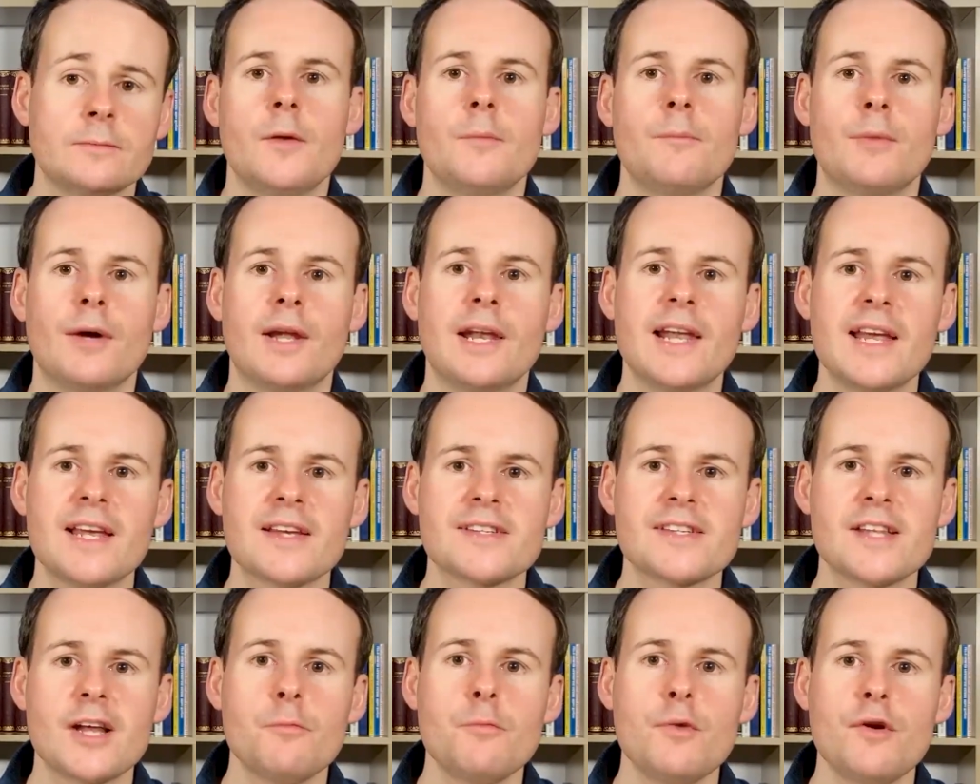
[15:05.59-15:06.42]
But let's
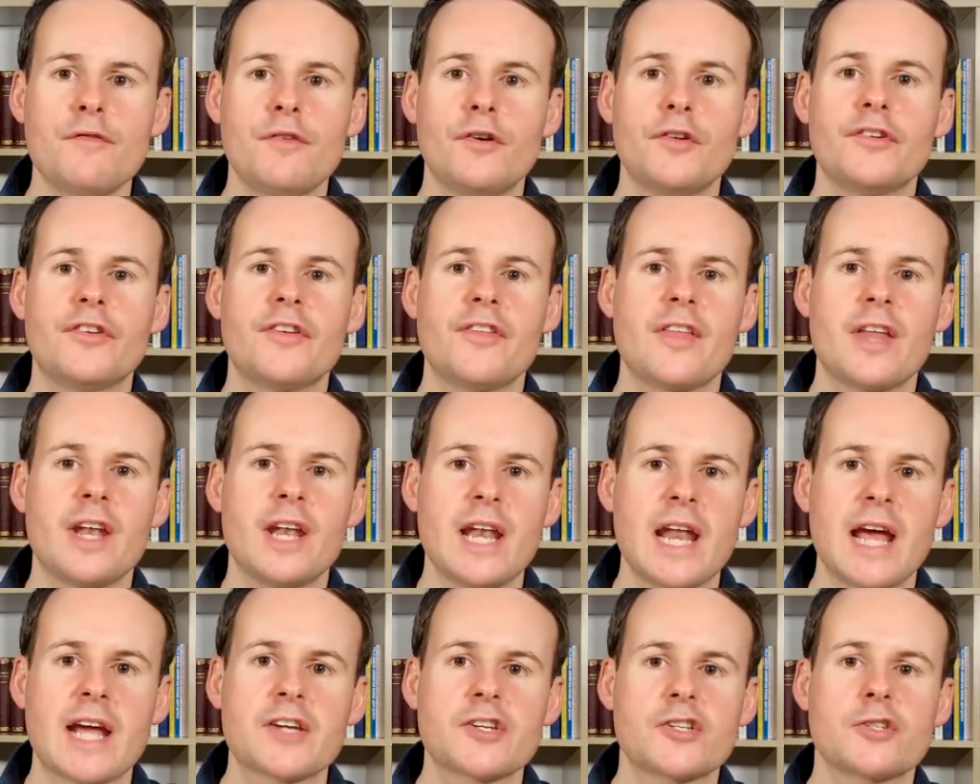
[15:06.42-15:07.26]
now move on to the
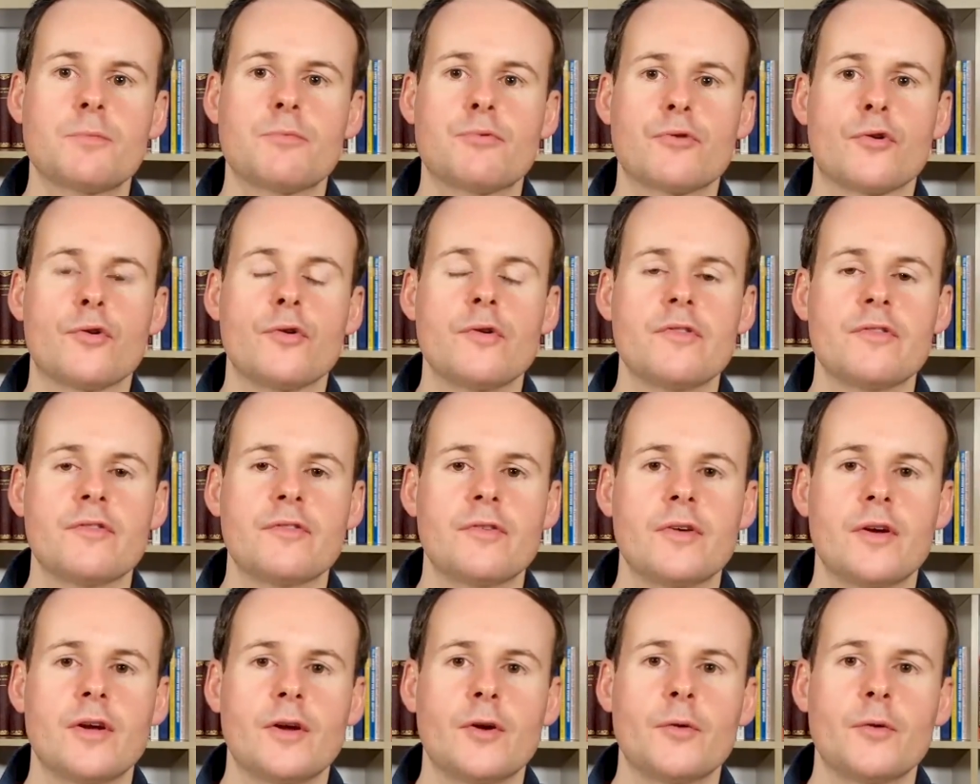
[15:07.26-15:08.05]
next proof,